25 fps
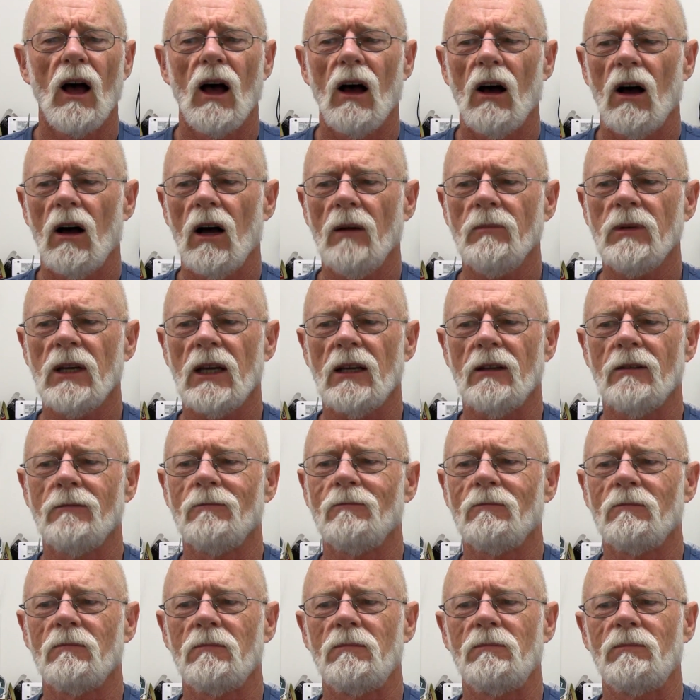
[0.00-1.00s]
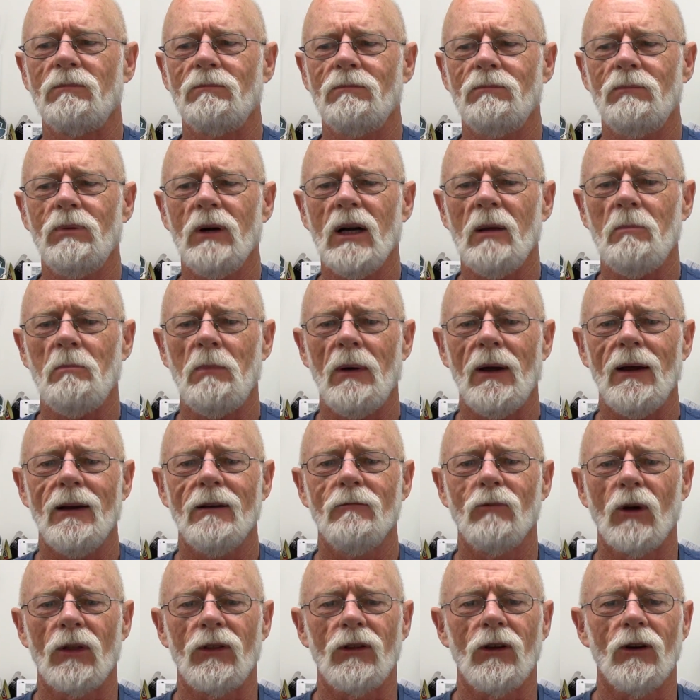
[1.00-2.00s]
I'm getting pretty
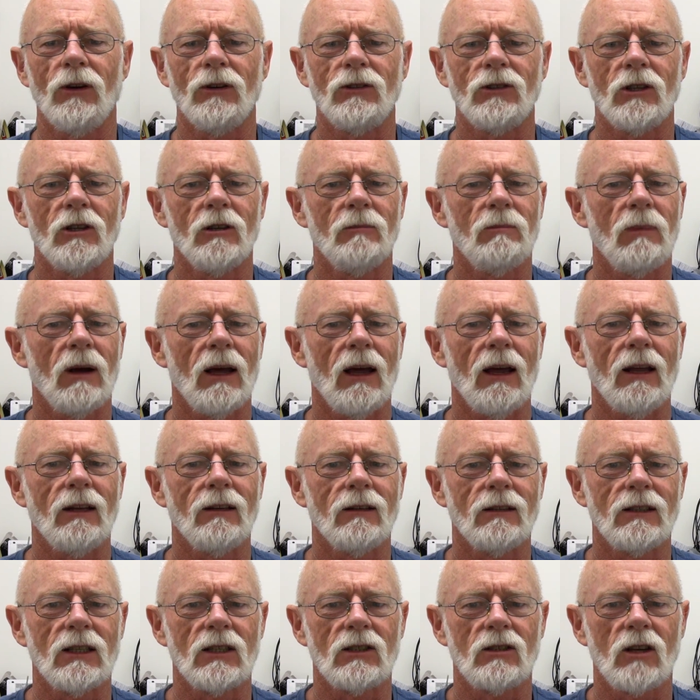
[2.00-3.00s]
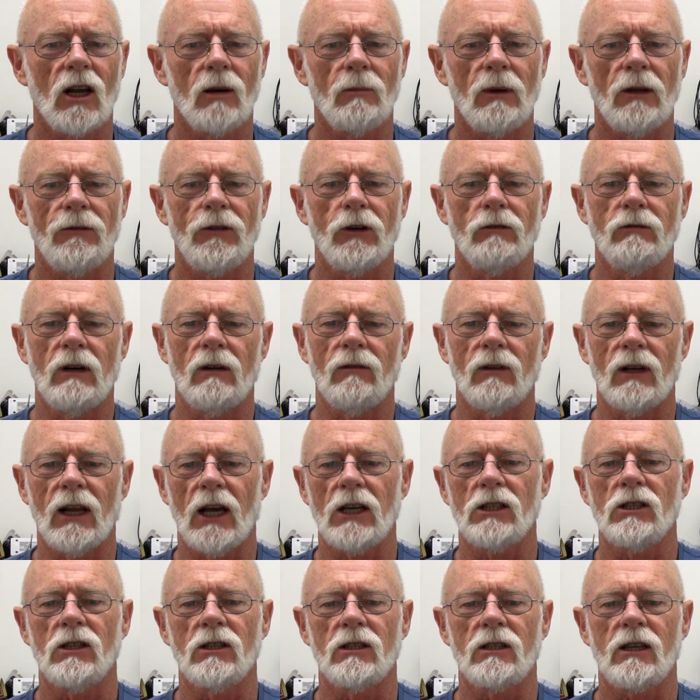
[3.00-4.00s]
peeved with YouTube, and there's going to be a few
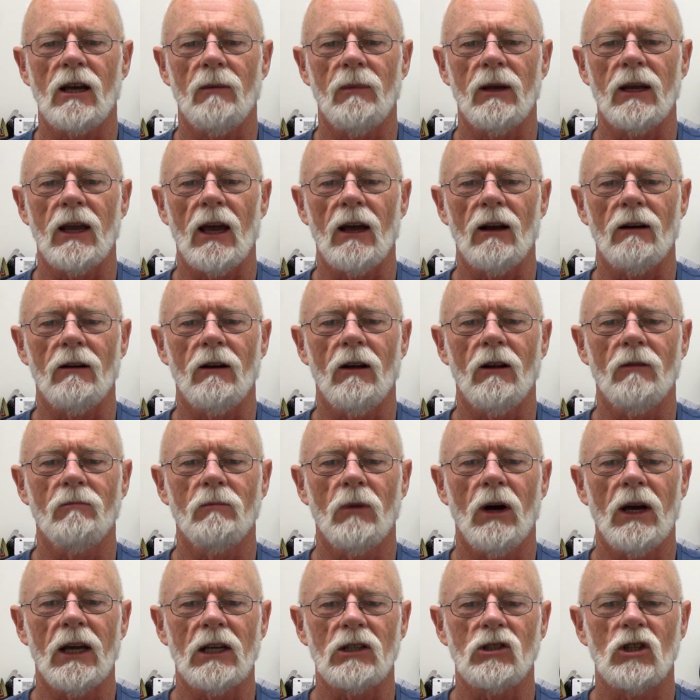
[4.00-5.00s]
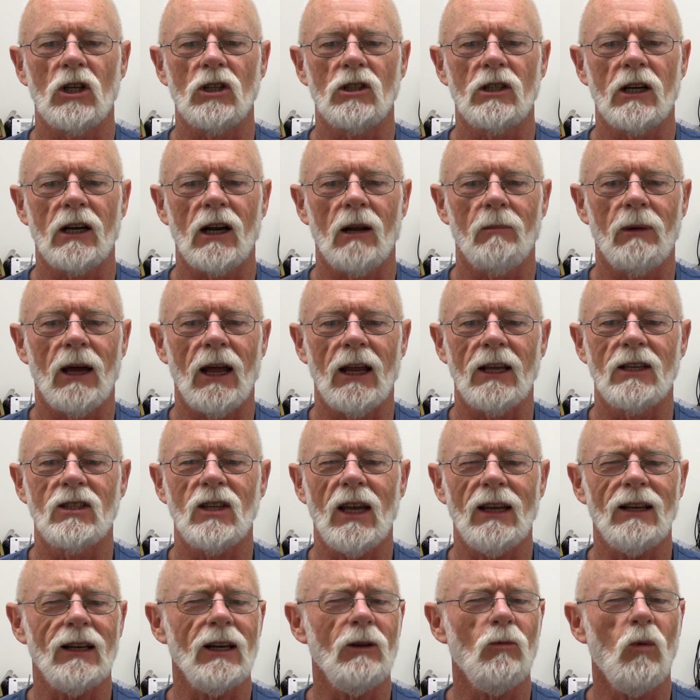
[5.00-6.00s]
revelations coming out on my XJet channel about
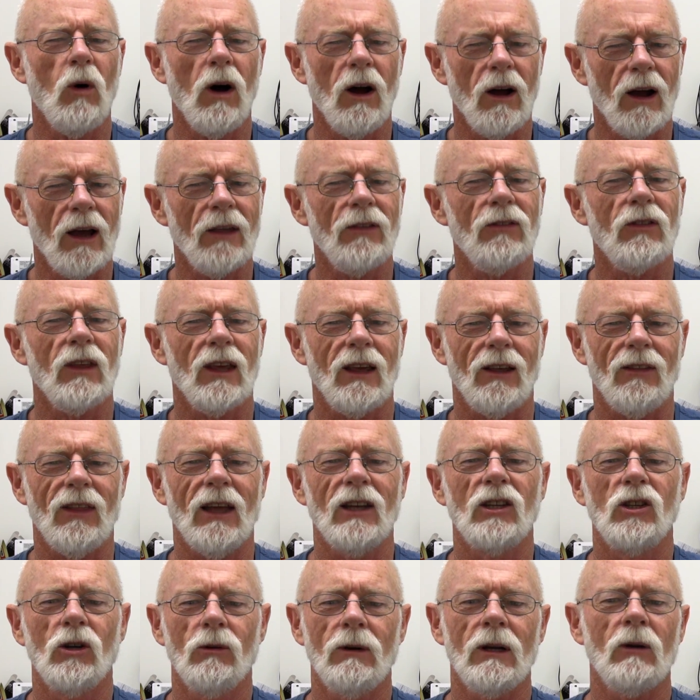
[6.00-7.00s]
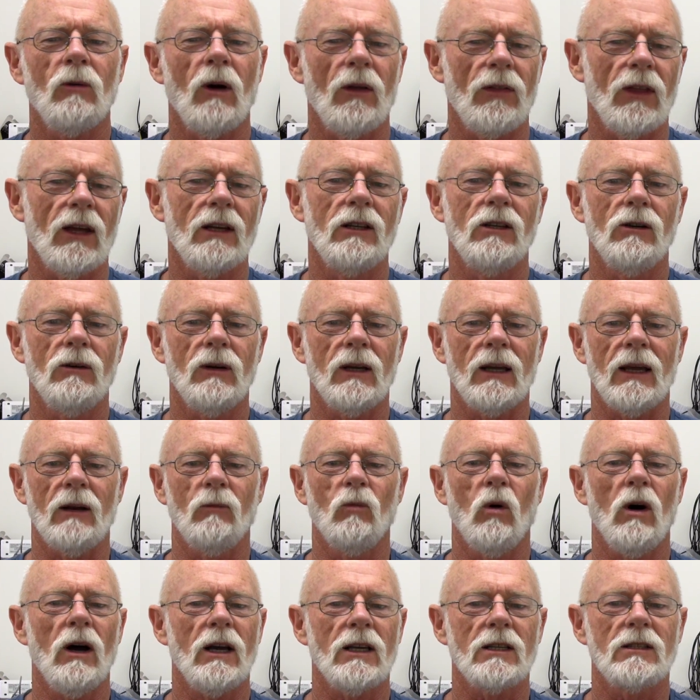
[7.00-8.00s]
exactly why I think they're doing what they're doing and
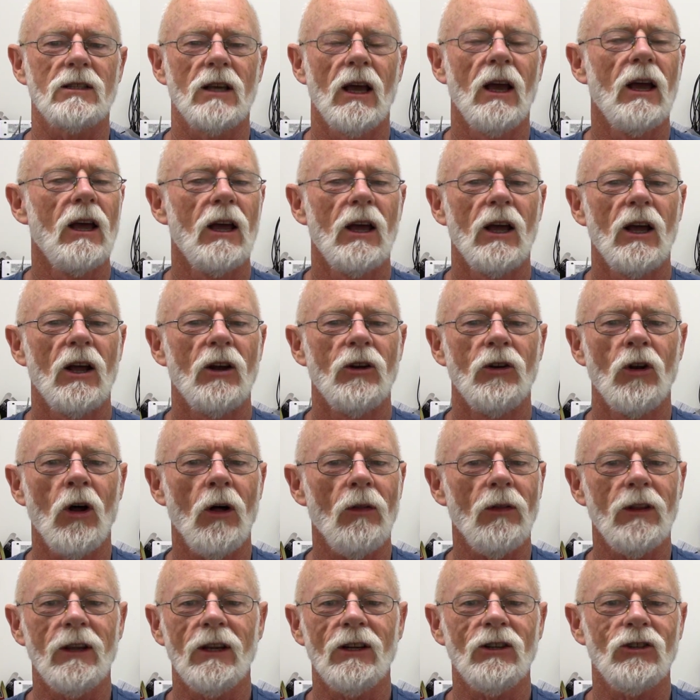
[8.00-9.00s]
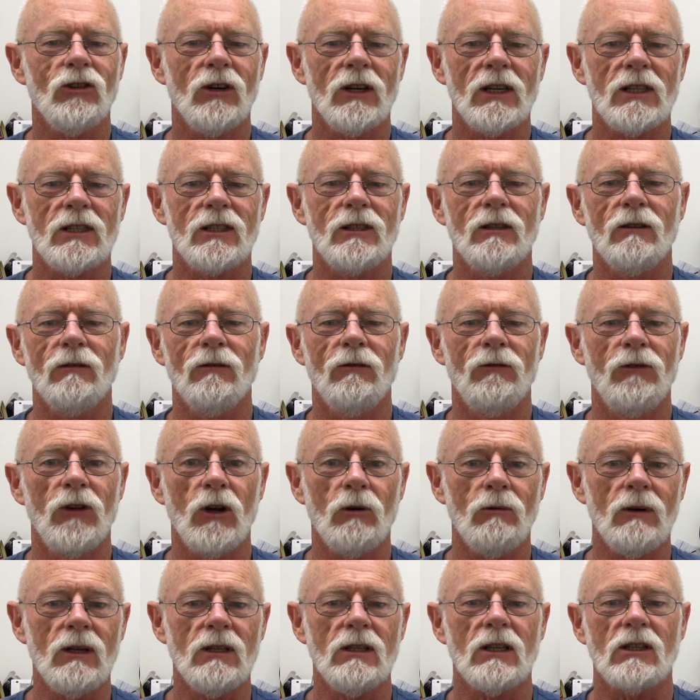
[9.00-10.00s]
why it's not in the interests of
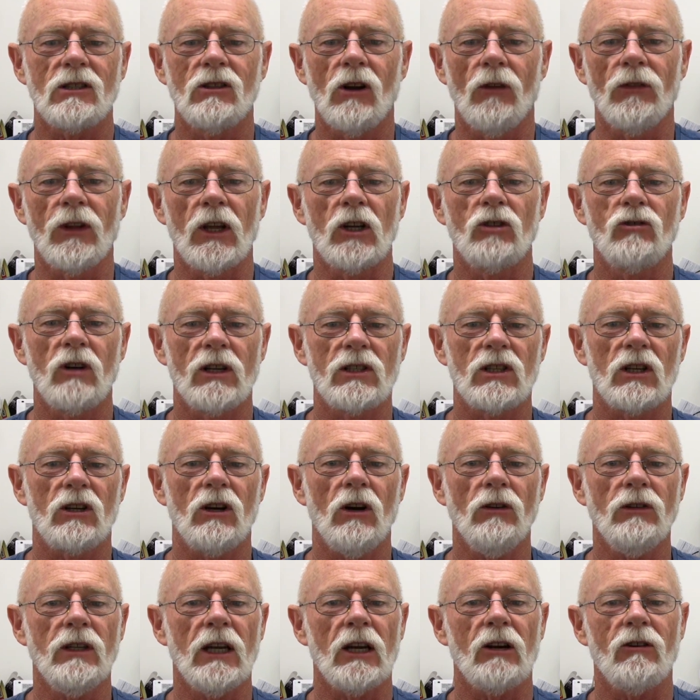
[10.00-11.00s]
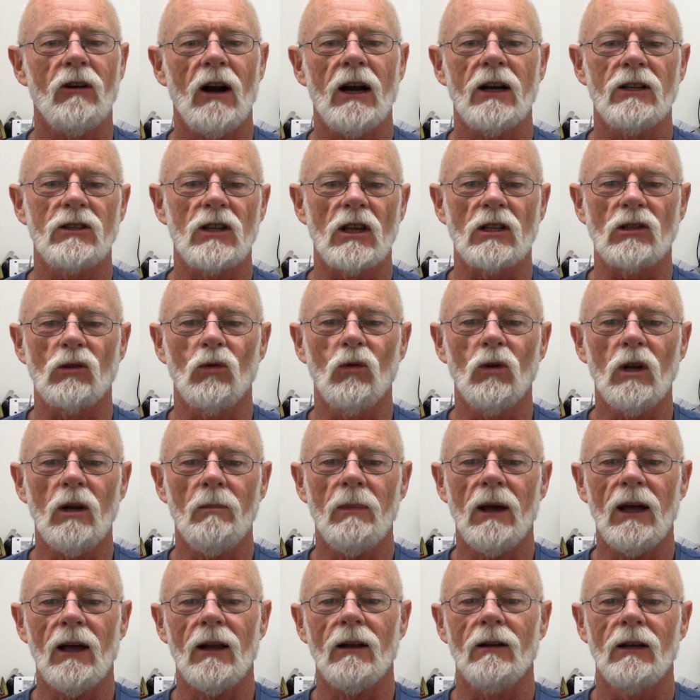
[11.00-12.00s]
viewers, it's not in the interests of content creators, it's all
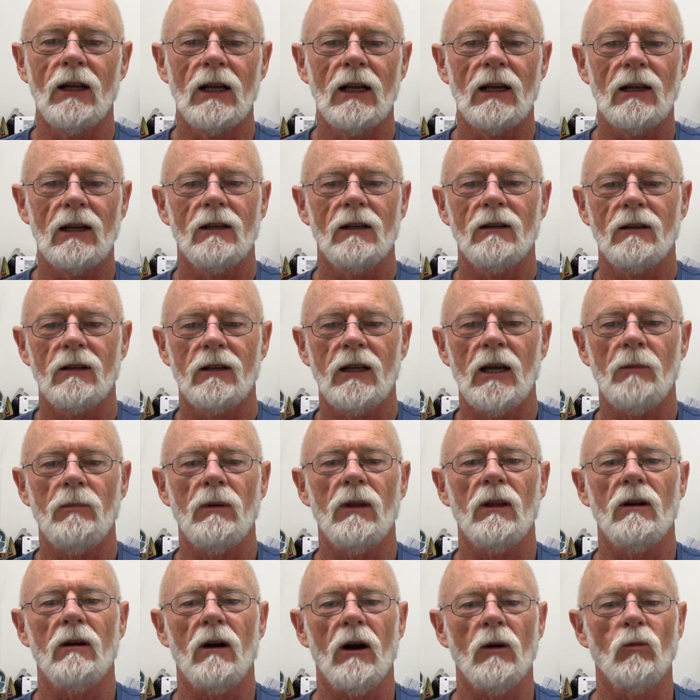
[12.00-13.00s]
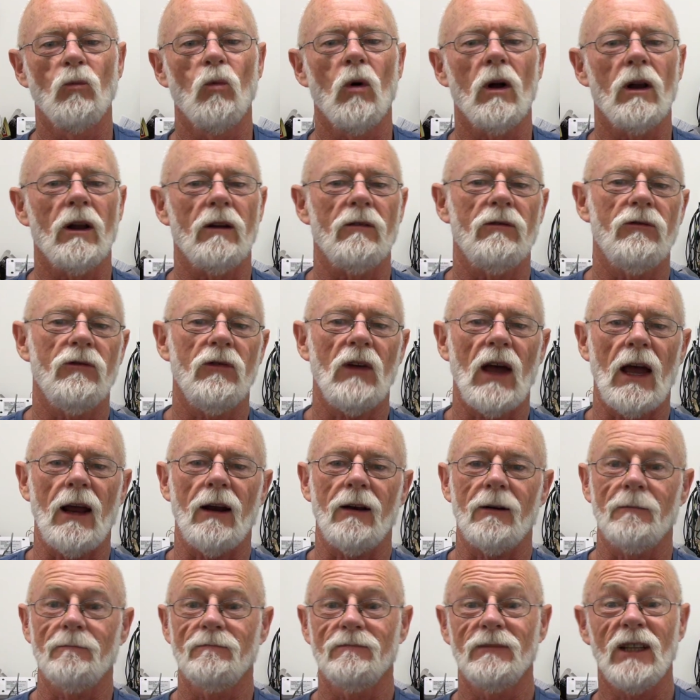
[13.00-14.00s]
about keeping their own wallet
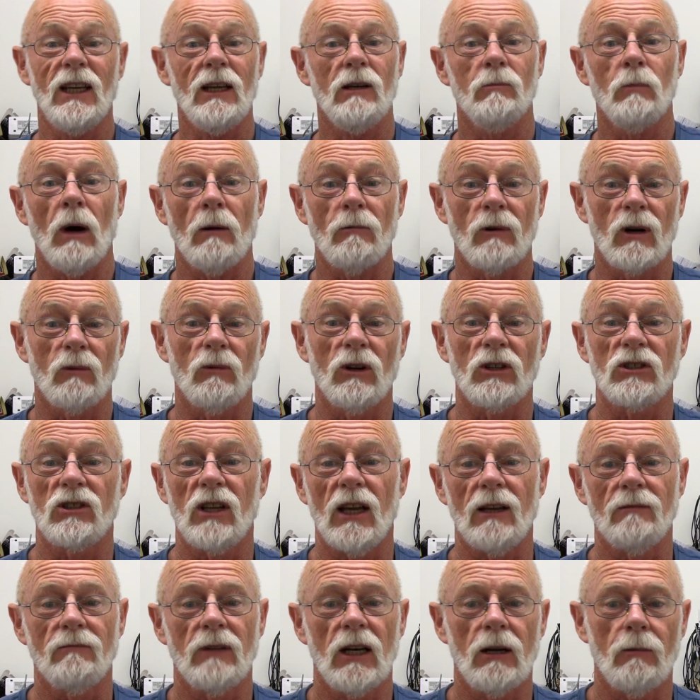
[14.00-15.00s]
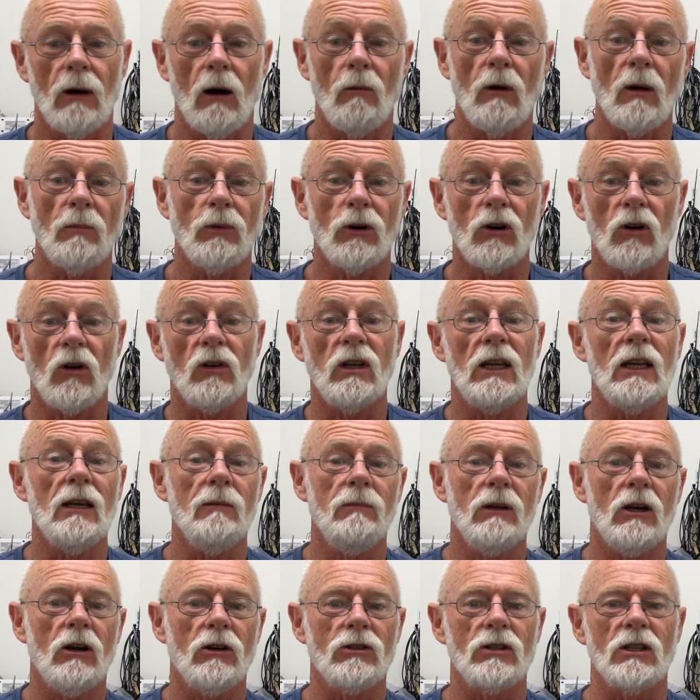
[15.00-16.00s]
fat. Yeah, you might want to watch that. Anyway, I won't put it on here
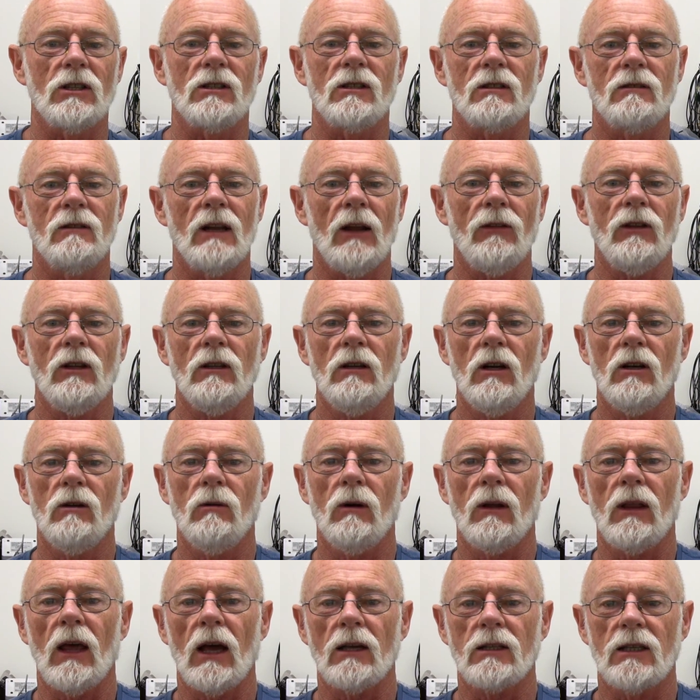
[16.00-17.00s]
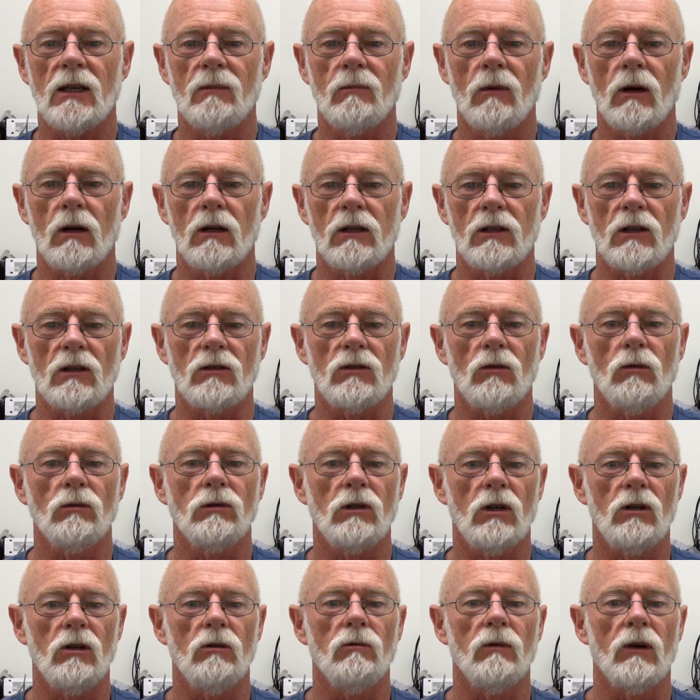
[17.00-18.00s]
because it's nothing to do with RC Model, it's all
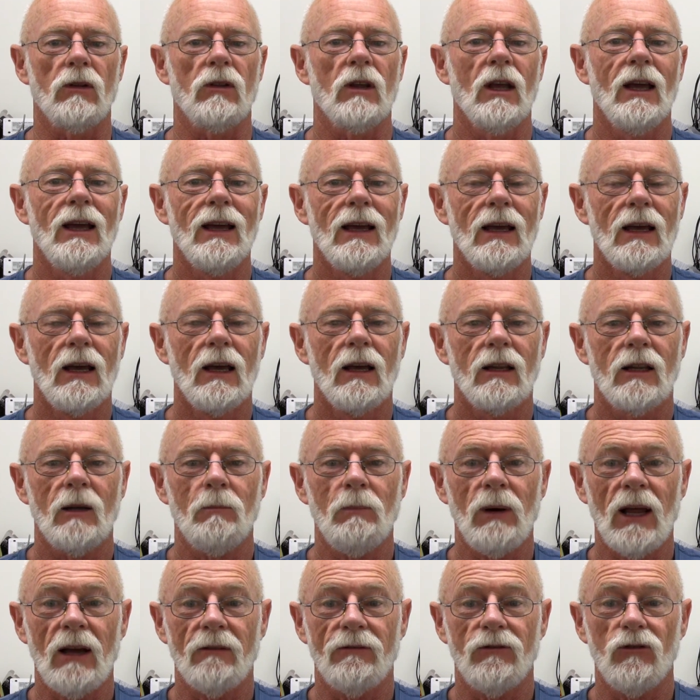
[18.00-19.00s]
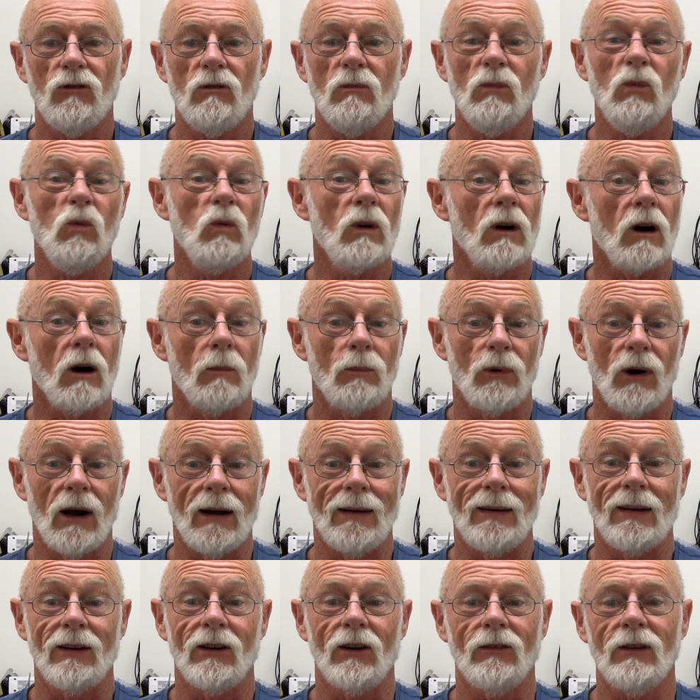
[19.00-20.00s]
to do with the platform we're
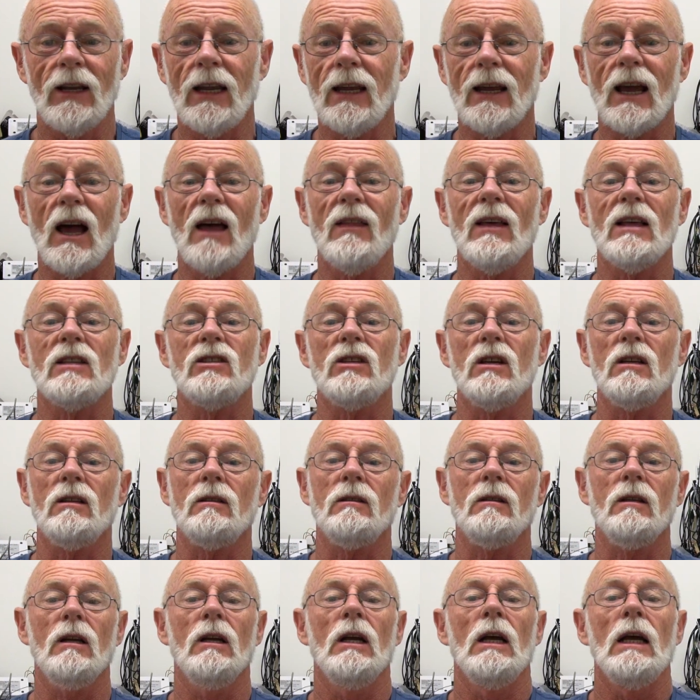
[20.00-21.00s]
operating on. There you go, that's it.